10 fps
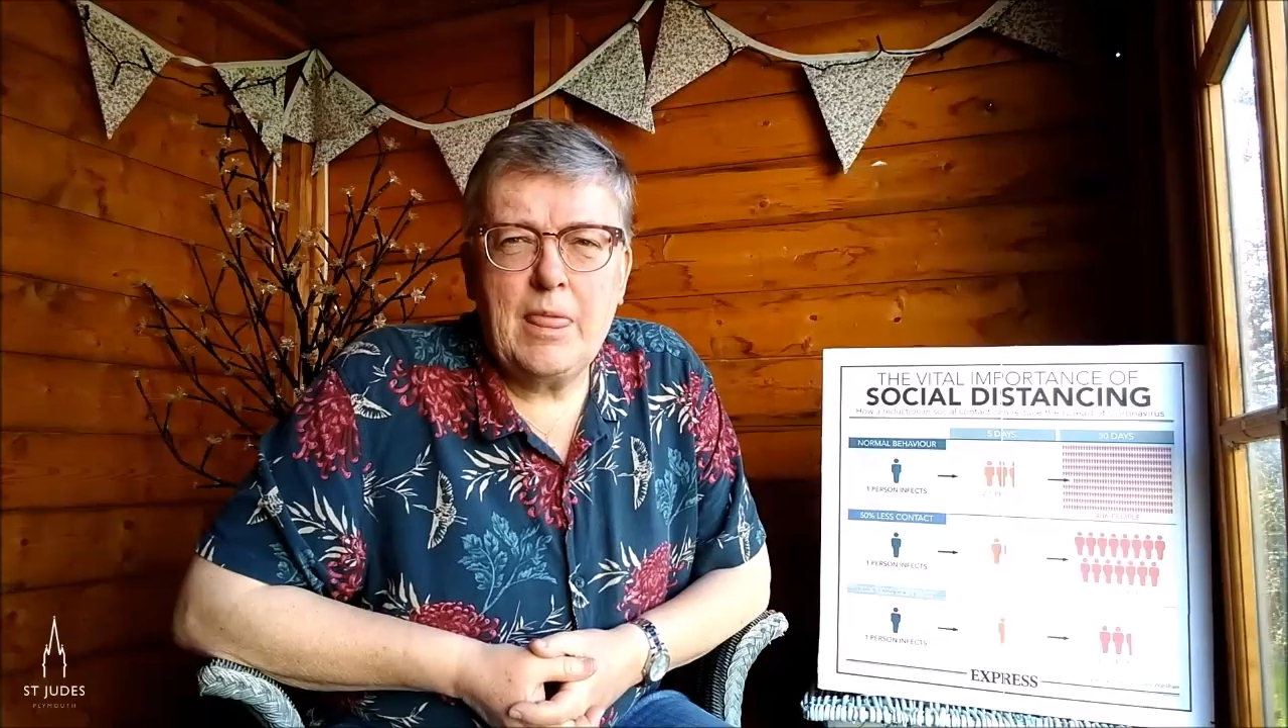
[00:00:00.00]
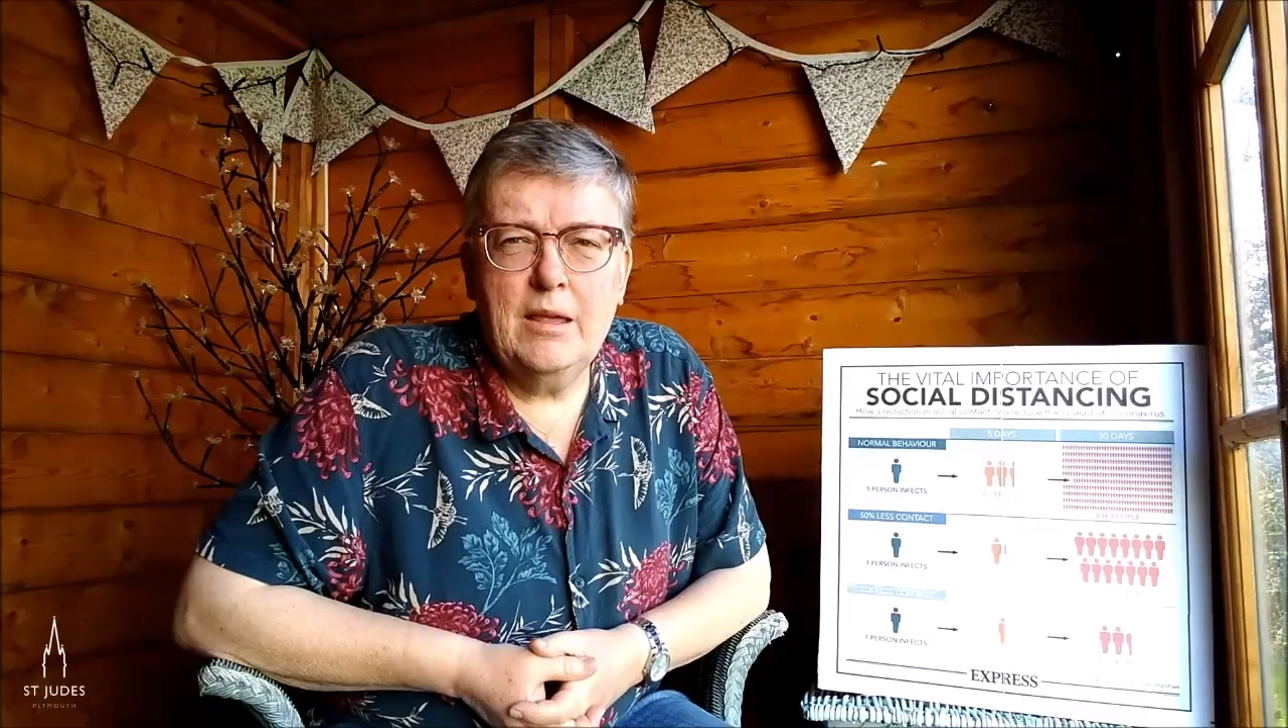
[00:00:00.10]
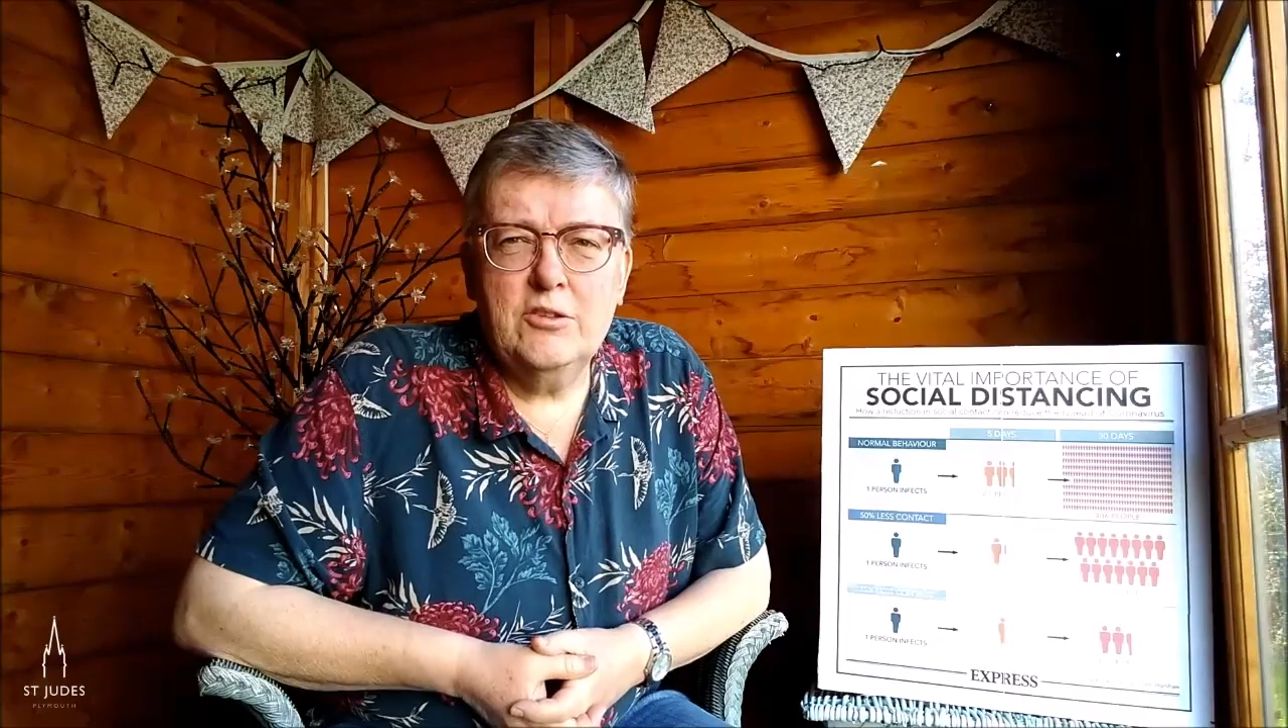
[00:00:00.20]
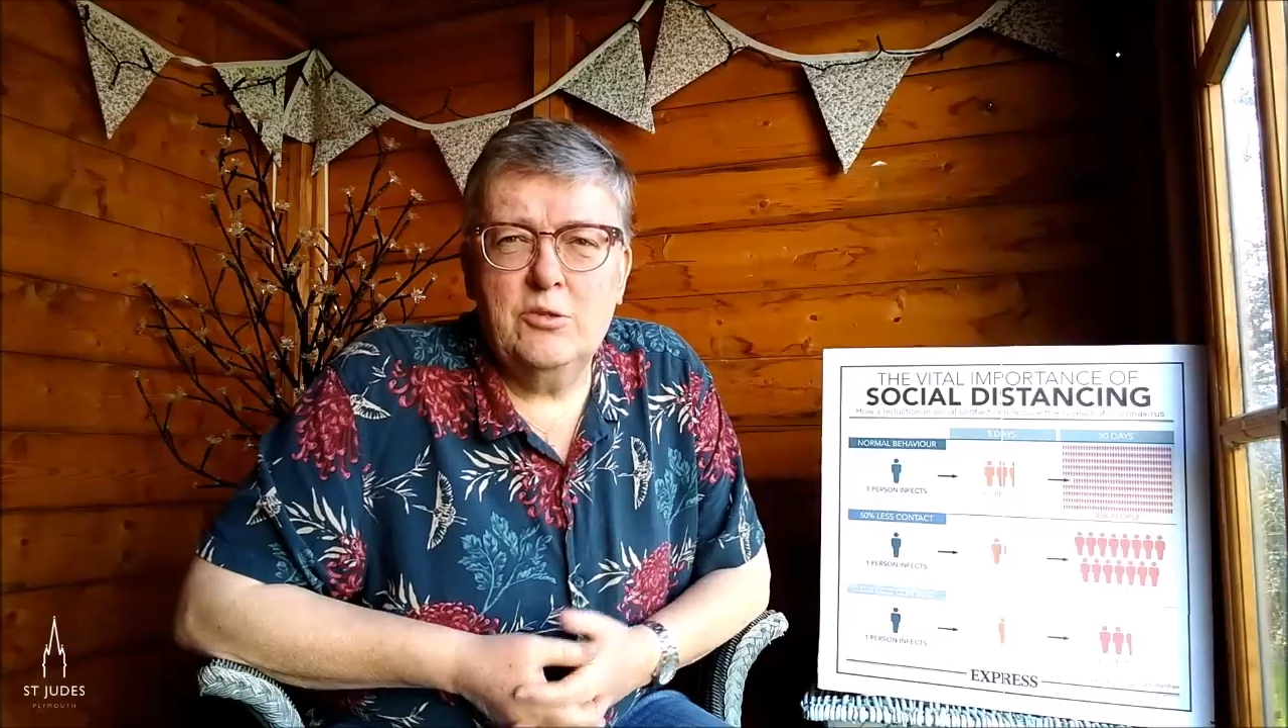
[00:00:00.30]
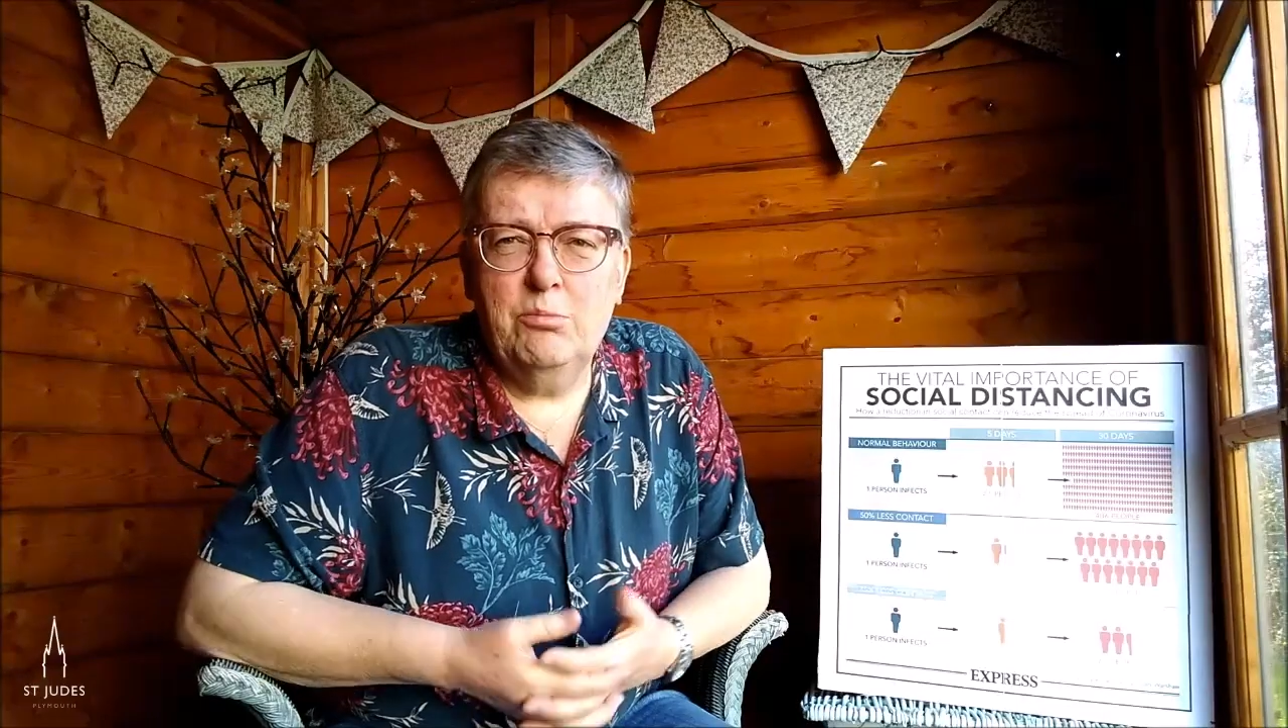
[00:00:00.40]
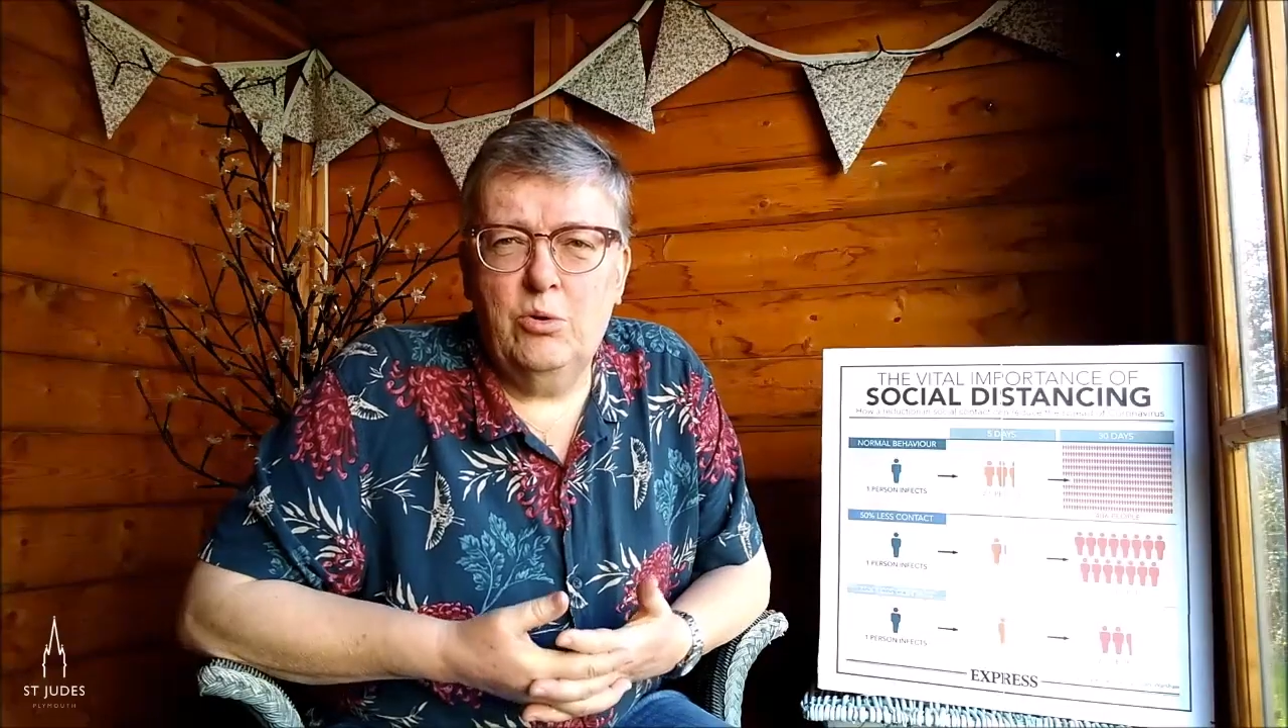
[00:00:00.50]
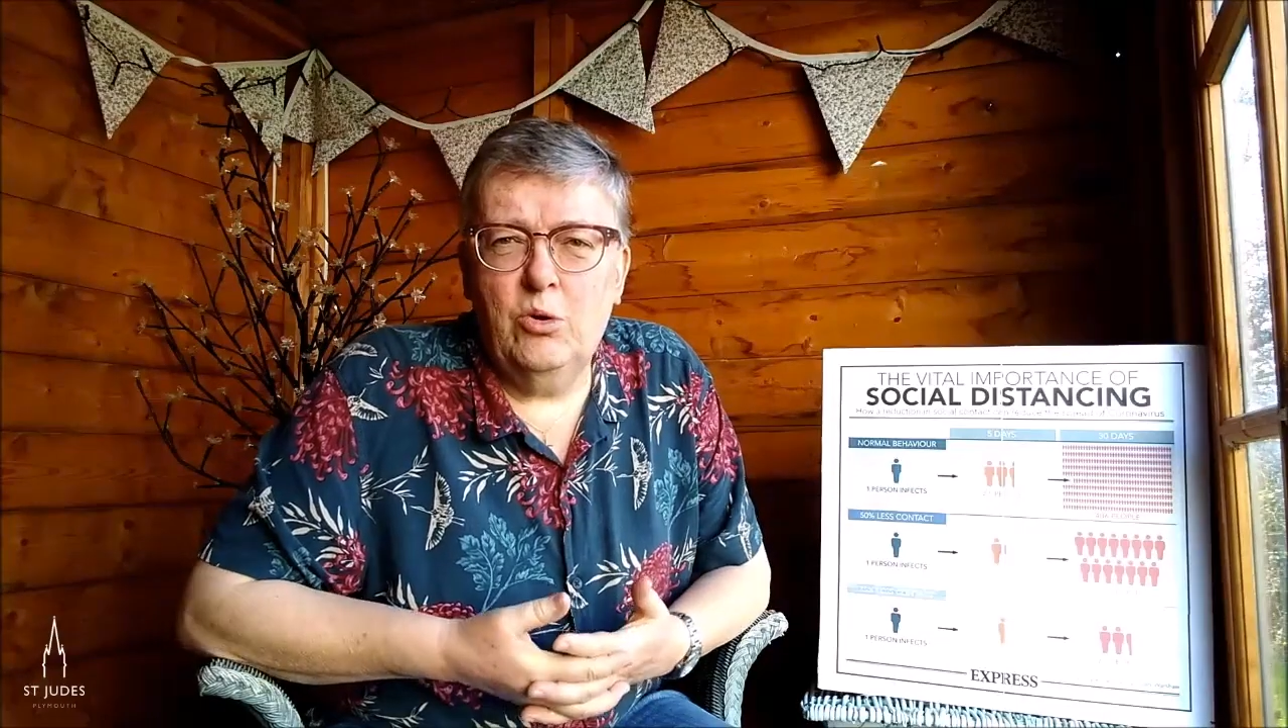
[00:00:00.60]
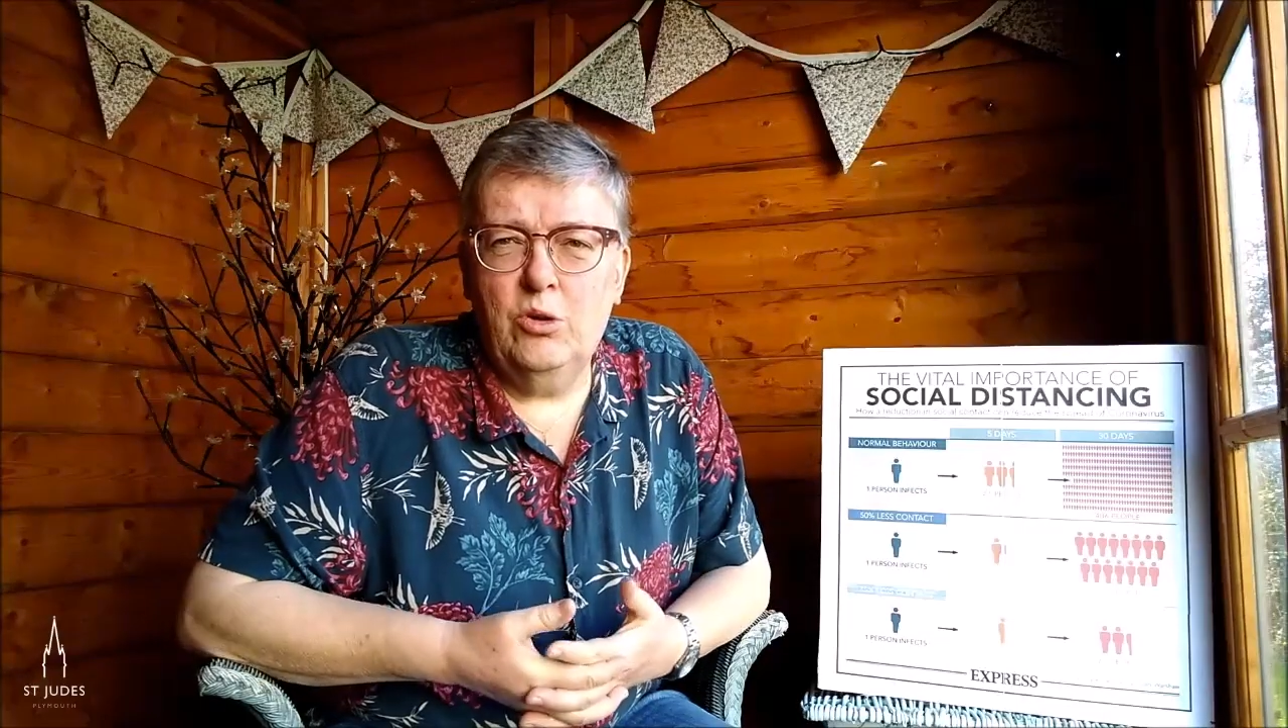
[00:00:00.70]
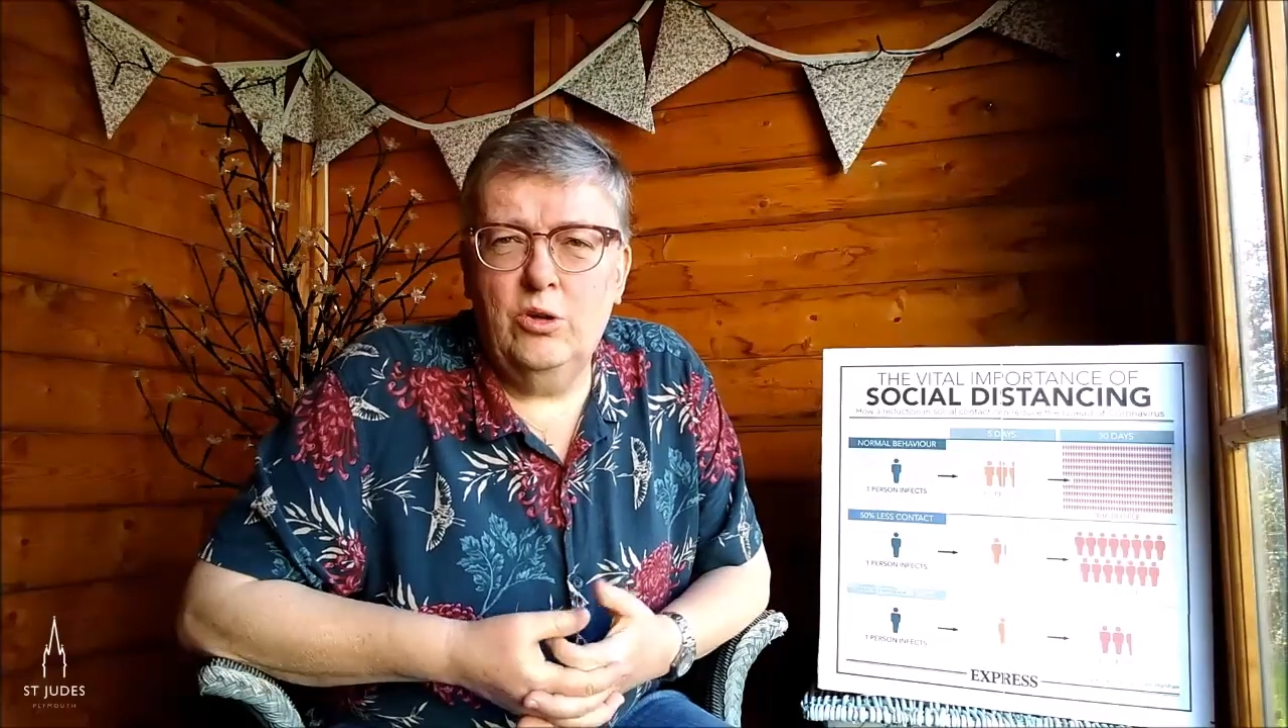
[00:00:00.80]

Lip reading: St. Paul,